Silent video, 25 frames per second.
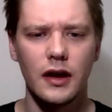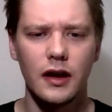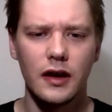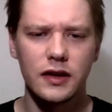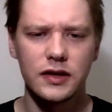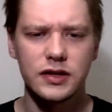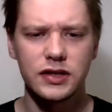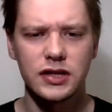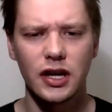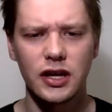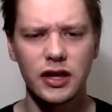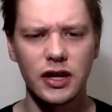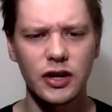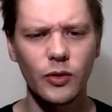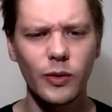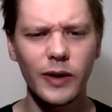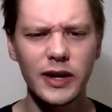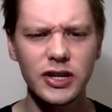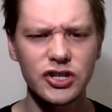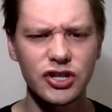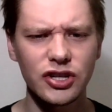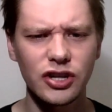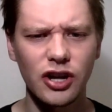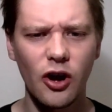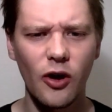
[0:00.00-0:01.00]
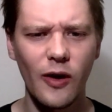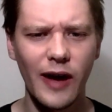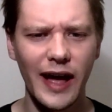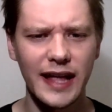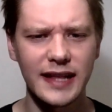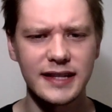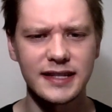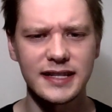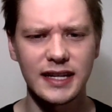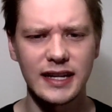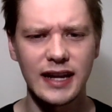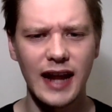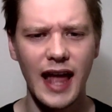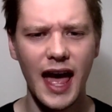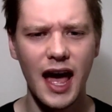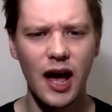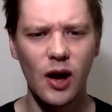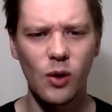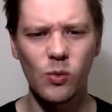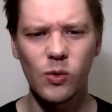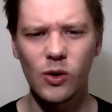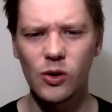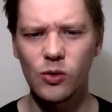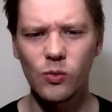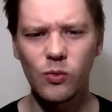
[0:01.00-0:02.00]
So the question I'll answer
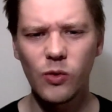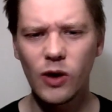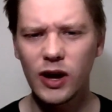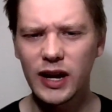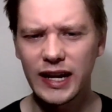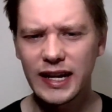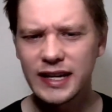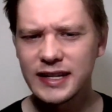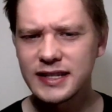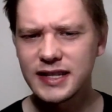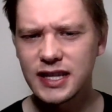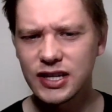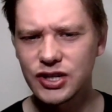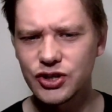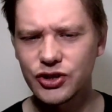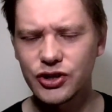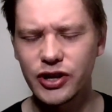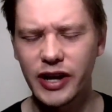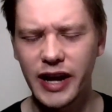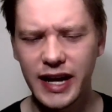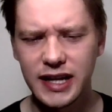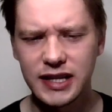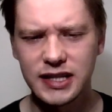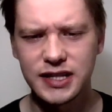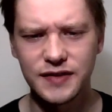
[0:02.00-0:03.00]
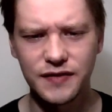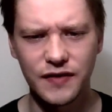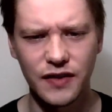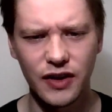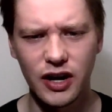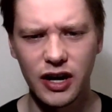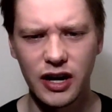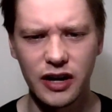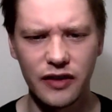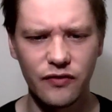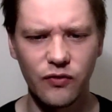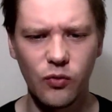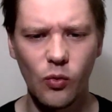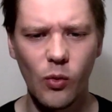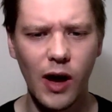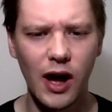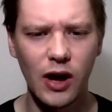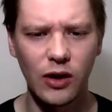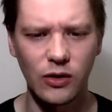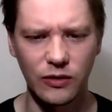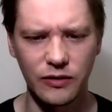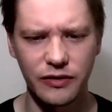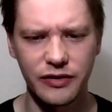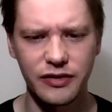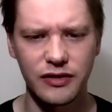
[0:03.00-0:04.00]
now, well, what is the transfer of
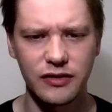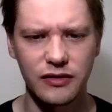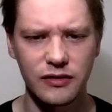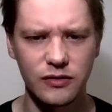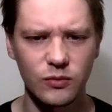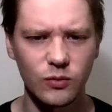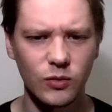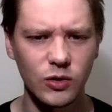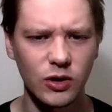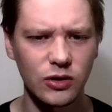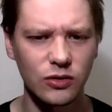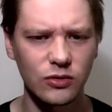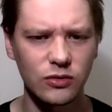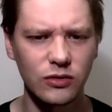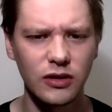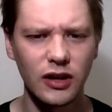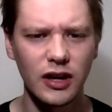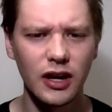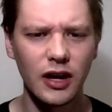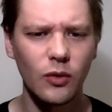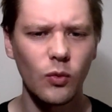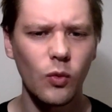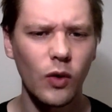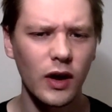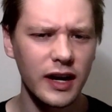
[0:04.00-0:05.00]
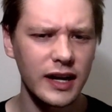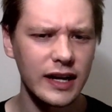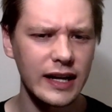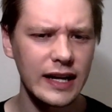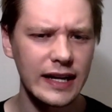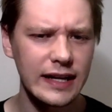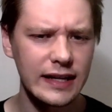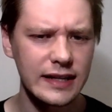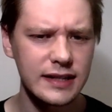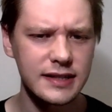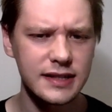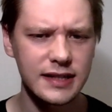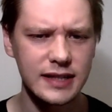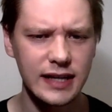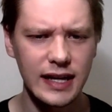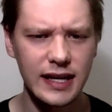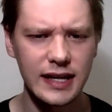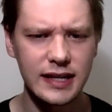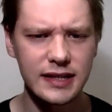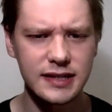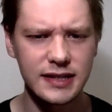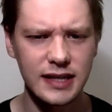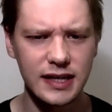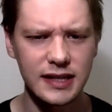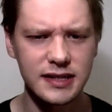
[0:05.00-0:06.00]
wealth? Well, what it is,
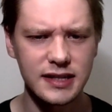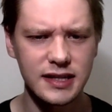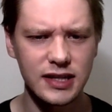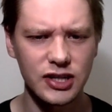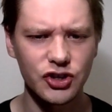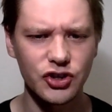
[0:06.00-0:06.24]
is it's the